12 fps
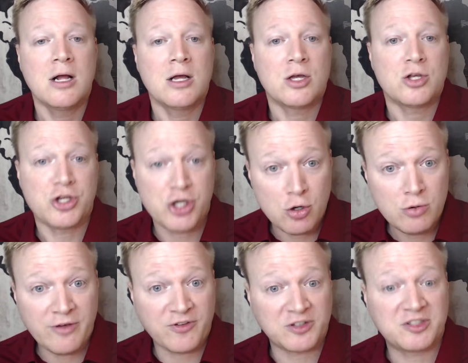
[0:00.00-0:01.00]
You,
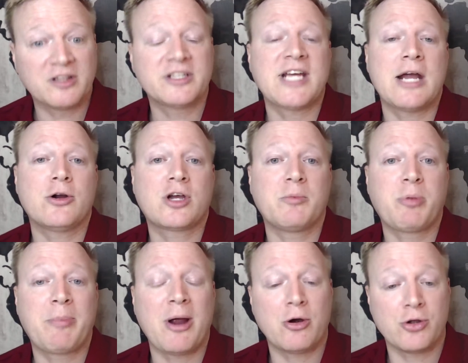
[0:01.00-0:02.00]
the facilitator, can
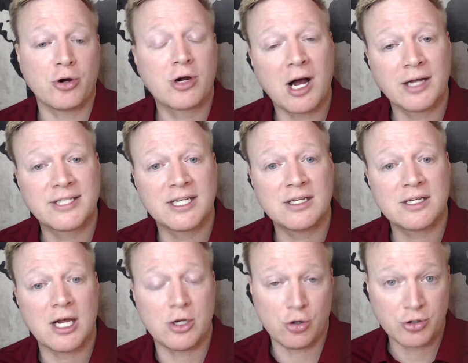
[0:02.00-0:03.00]
prepare your content
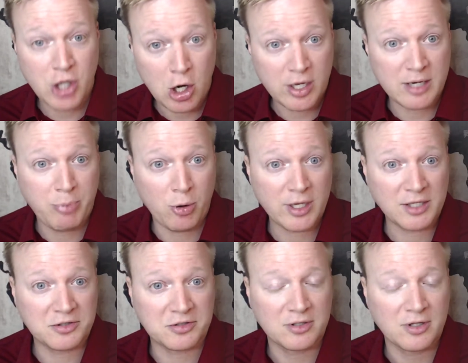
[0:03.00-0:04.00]
and your talking
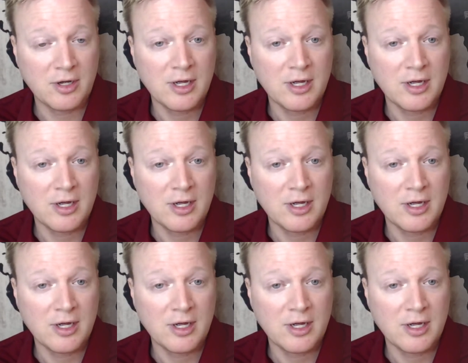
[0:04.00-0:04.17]
points.